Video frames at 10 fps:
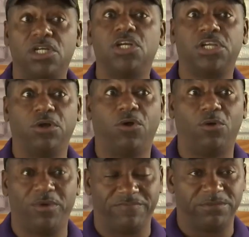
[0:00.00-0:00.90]
Cooking oil
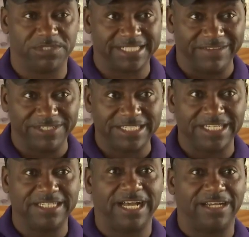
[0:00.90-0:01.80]
went from
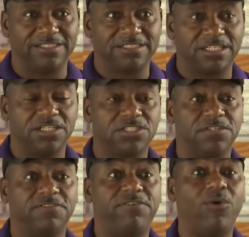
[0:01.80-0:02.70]
seventeen dollars to
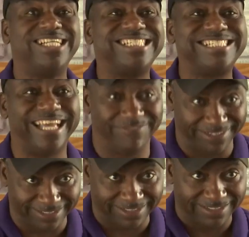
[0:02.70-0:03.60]

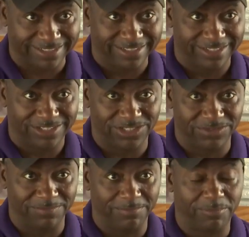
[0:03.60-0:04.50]
forty-seven dollars
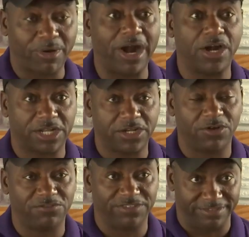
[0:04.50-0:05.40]
prior to
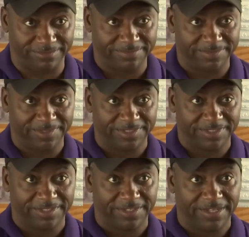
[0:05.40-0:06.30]
COVID.
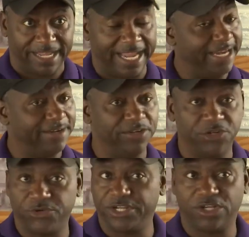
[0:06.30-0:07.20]
And
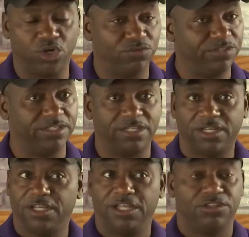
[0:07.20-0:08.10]
during COVID,
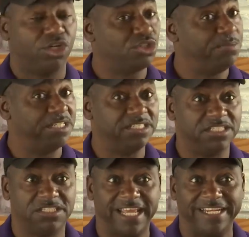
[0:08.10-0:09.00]
those
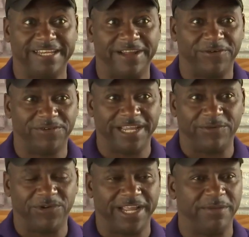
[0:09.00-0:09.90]
businesses that, that
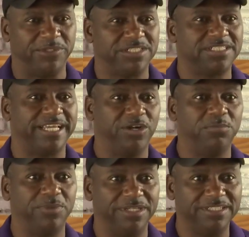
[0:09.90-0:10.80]
were able to stay
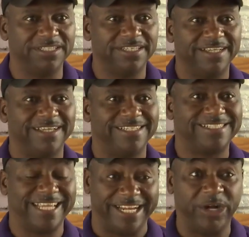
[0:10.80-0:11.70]
open
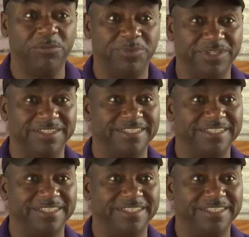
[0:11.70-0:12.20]
stayed open.